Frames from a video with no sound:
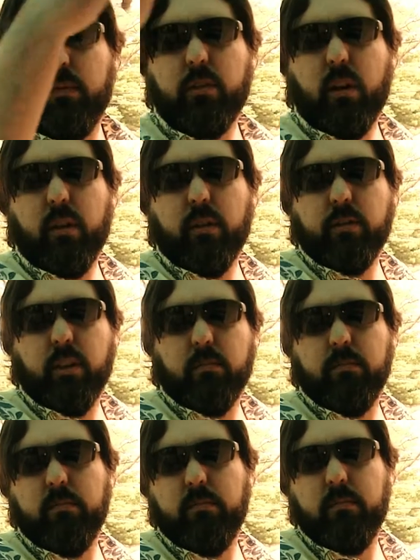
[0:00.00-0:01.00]
Sorry, I'll
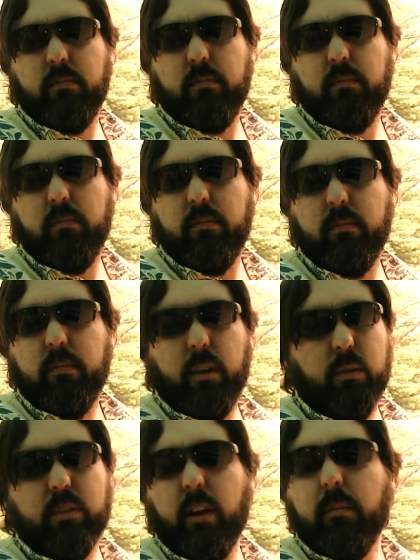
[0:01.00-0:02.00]
jump.
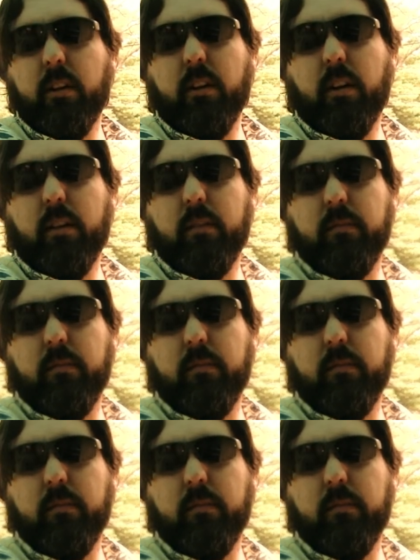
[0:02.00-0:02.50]
No time to die.